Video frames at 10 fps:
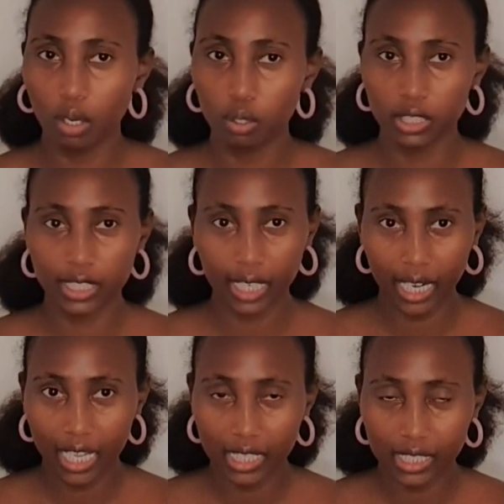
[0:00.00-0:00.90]

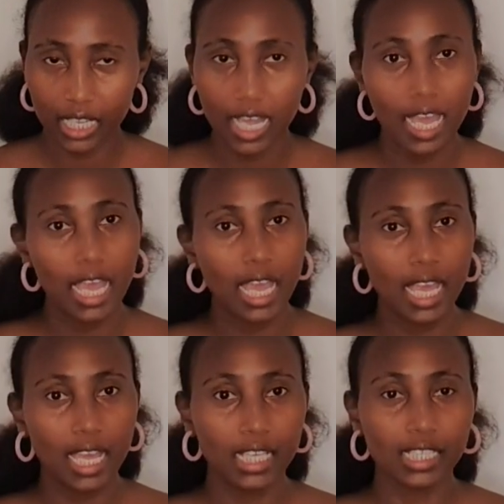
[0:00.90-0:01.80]
Wholesalers,
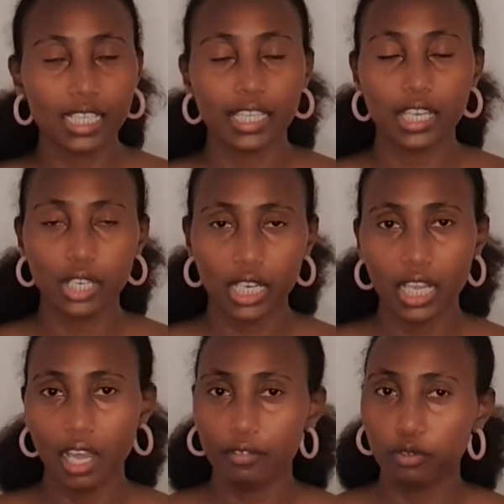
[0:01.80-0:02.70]
and they really
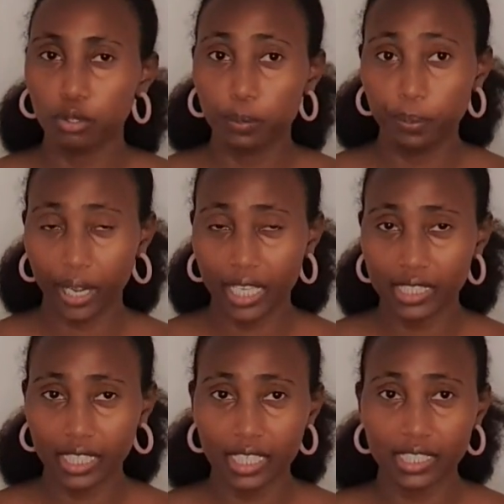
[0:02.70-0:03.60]
have good
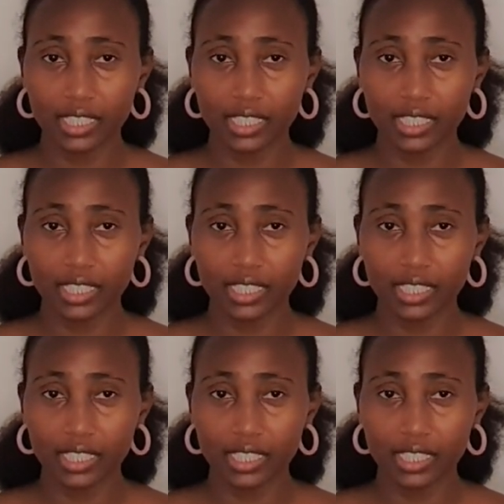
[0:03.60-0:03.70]
prices.